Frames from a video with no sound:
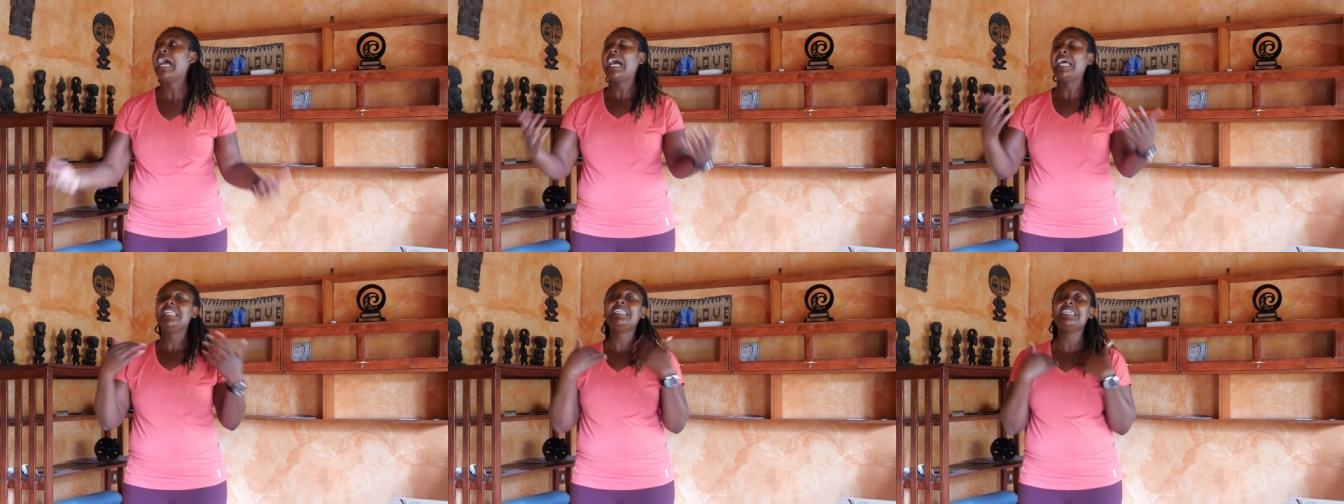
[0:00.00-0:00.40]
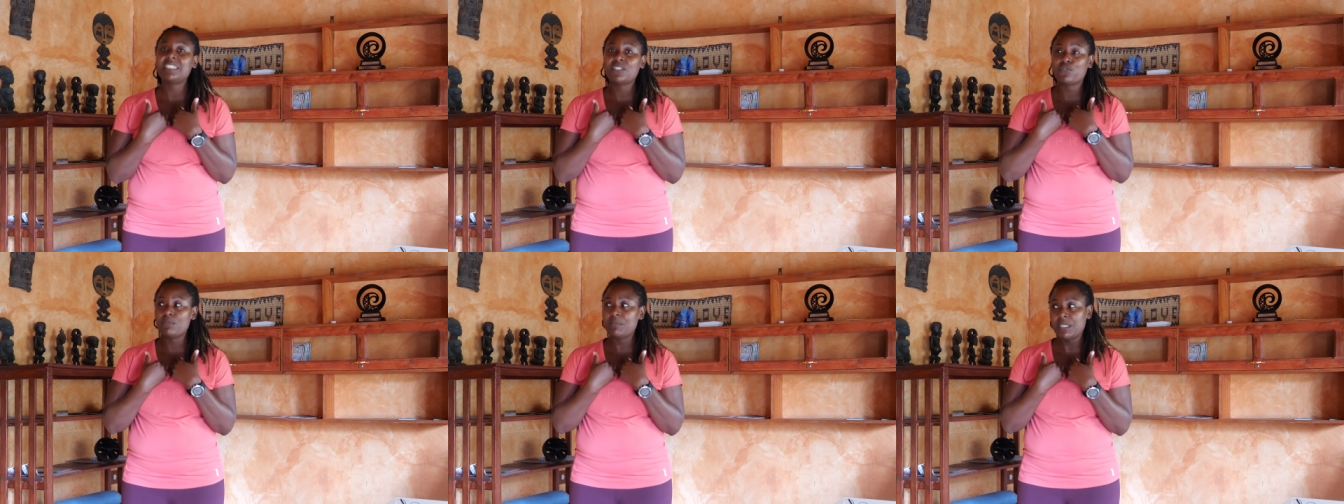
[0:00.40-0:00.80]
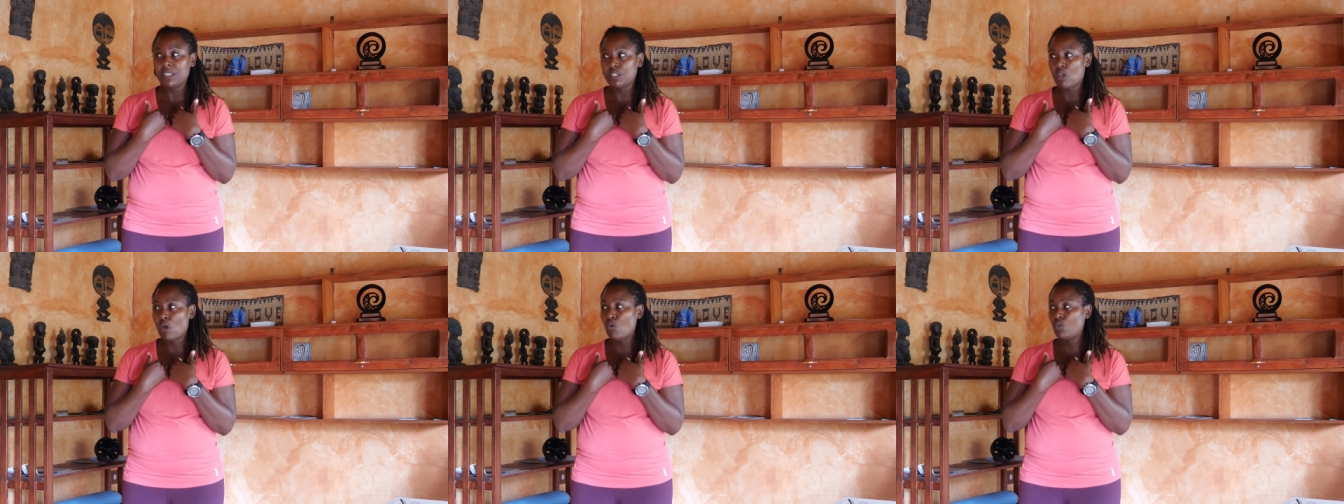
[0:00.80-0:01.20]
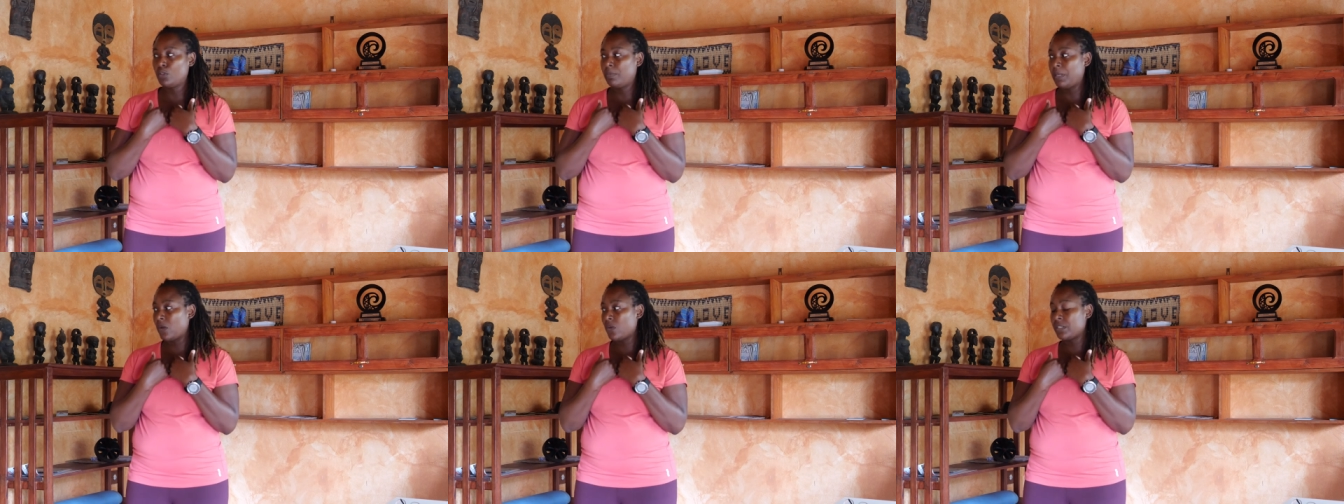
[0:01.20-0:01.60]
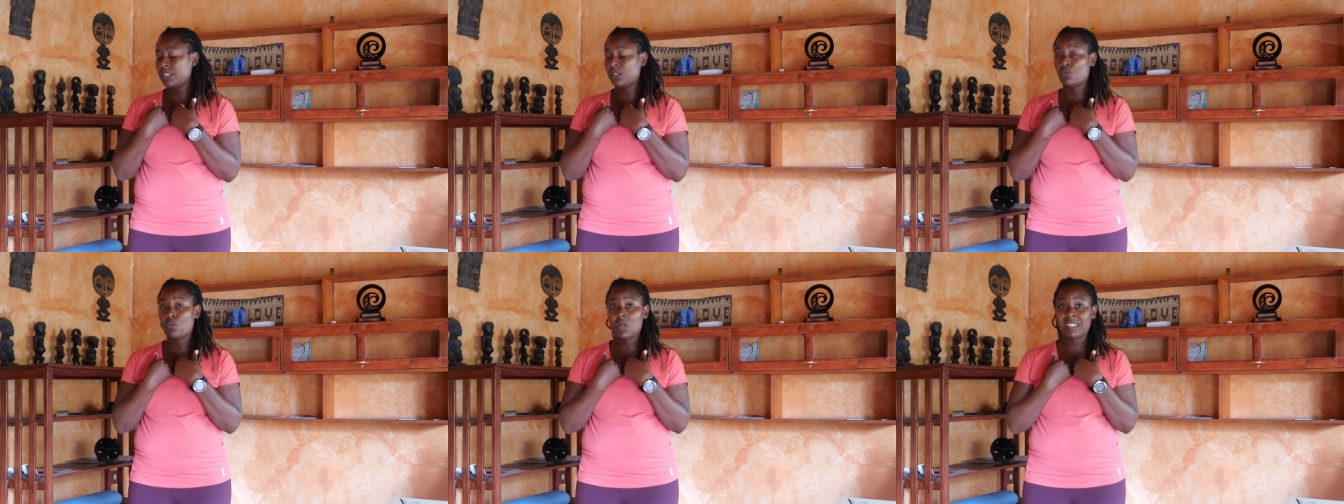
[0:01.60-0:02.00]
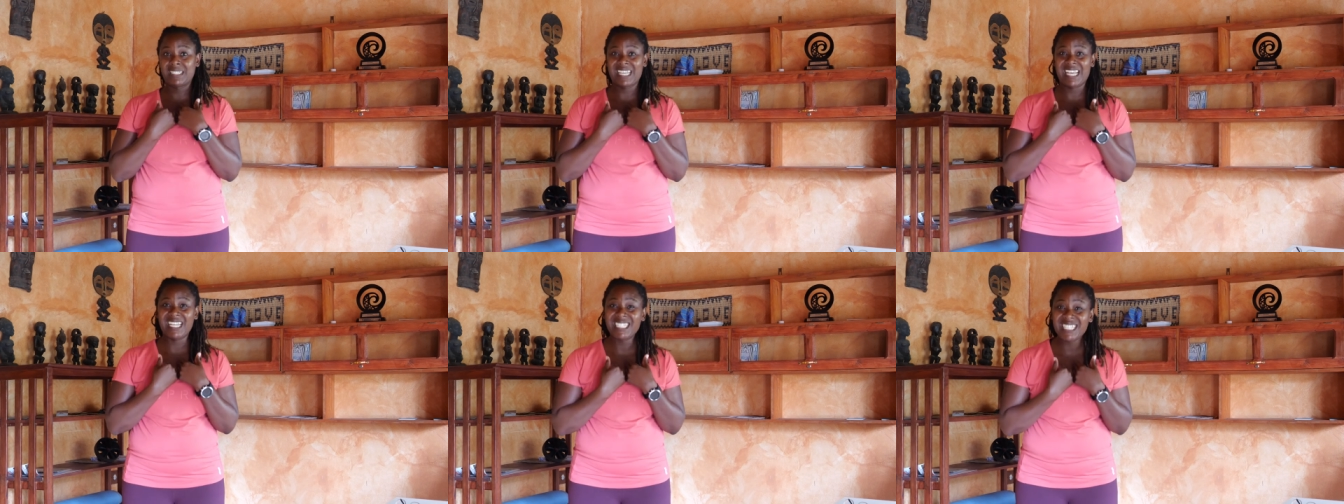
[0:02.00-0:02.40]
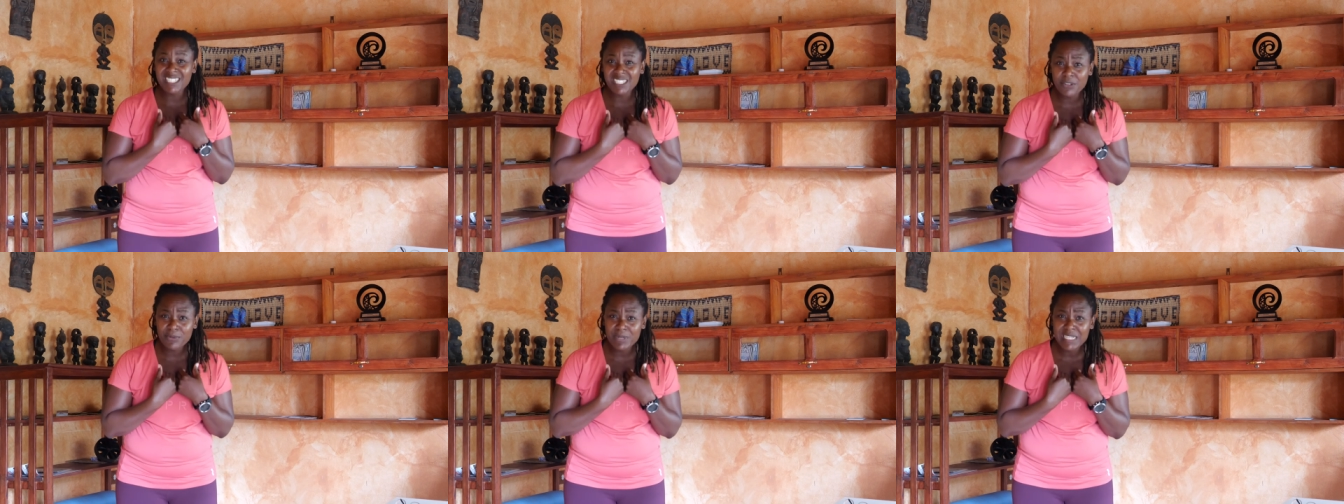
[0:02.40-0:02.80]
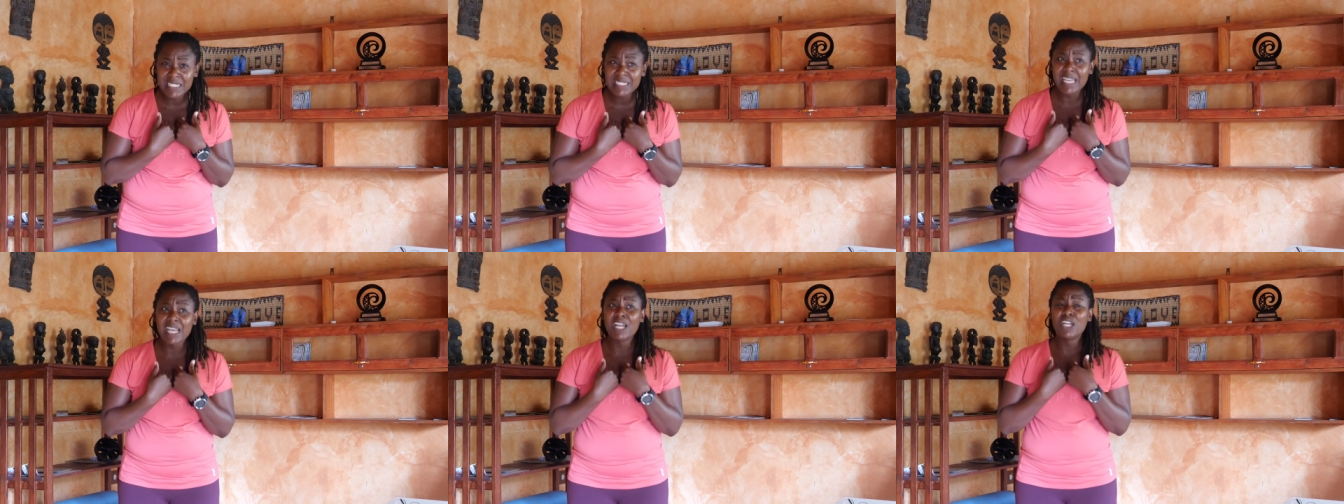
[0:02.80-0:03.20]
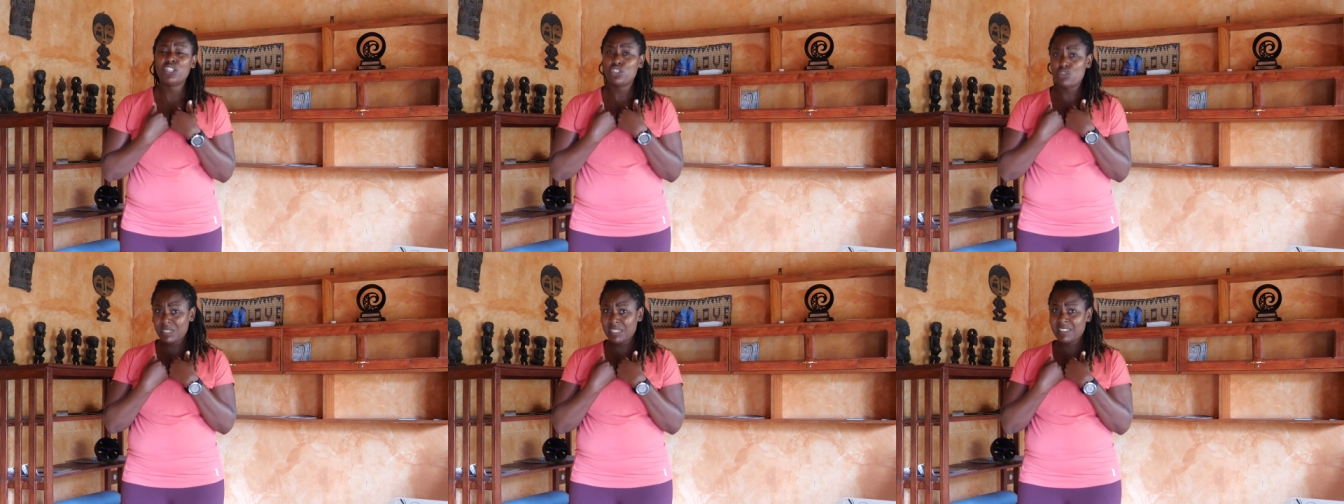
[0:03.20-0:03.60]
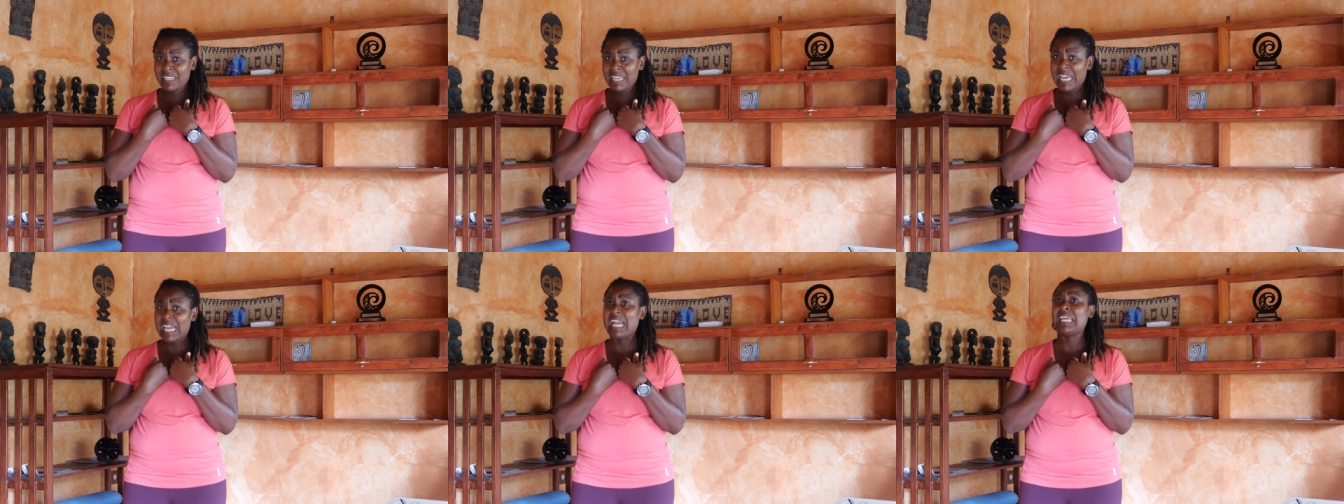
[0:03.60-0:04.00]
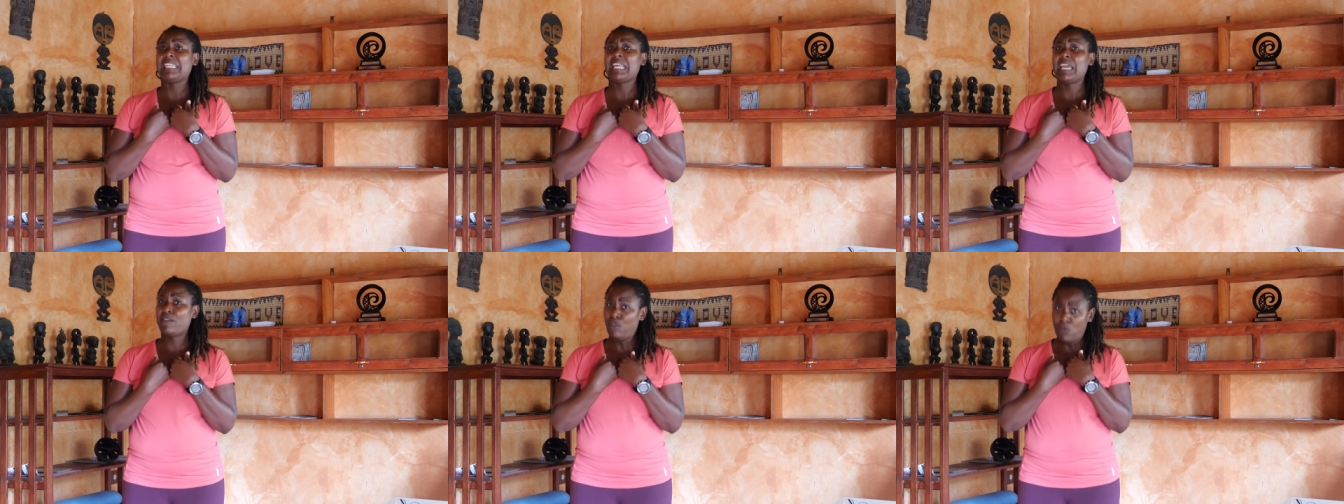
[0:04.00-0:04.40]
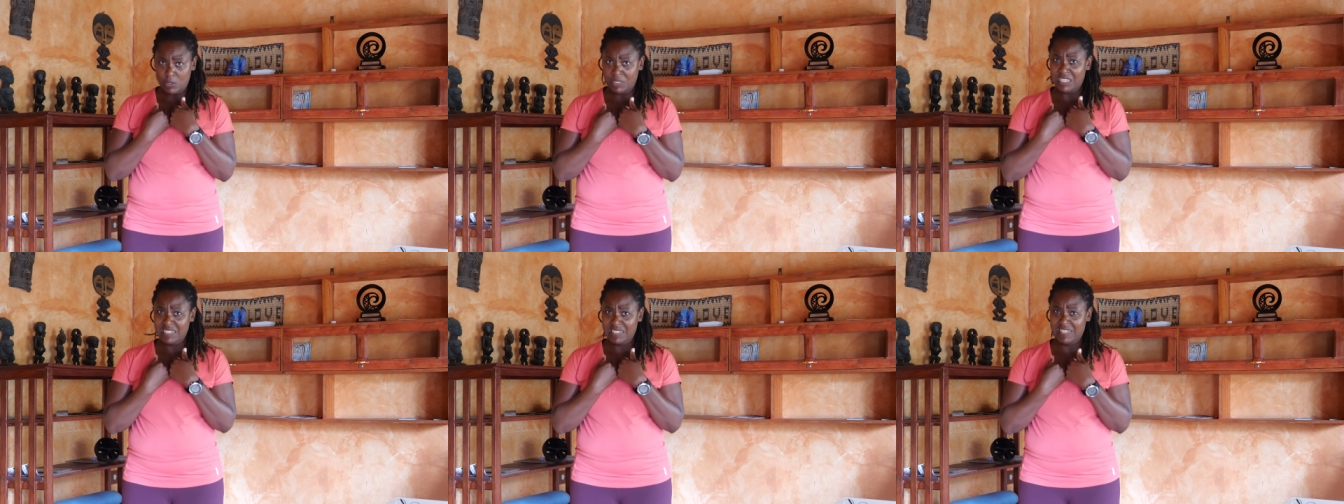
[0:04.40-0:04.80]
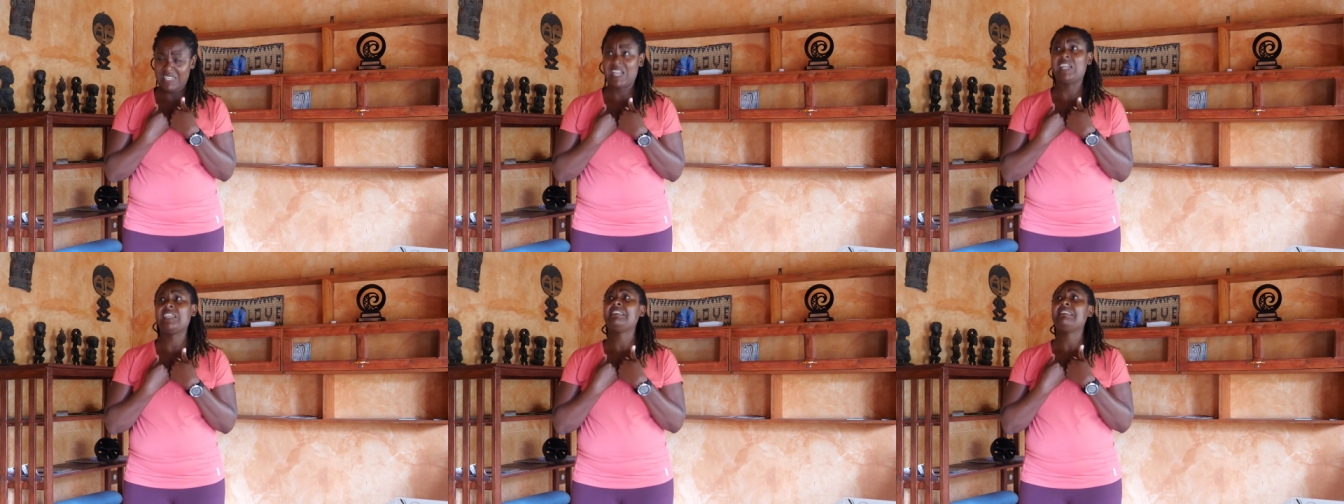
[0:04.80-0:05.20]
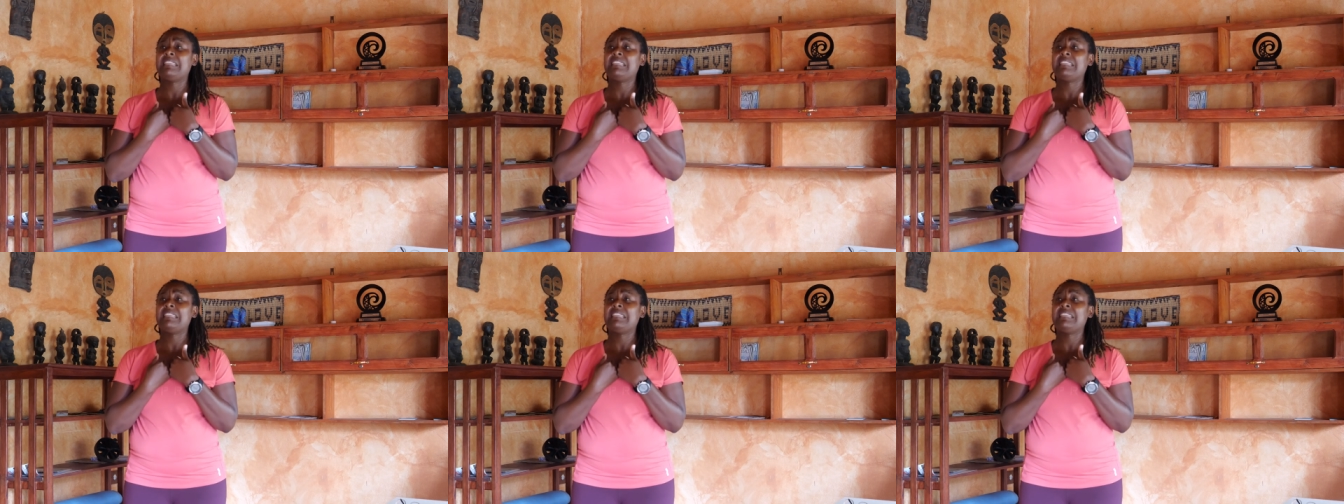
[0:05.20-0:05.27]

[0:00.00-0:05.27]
At least for me it's cold because it was 18 degrees during the day and like 14 at night.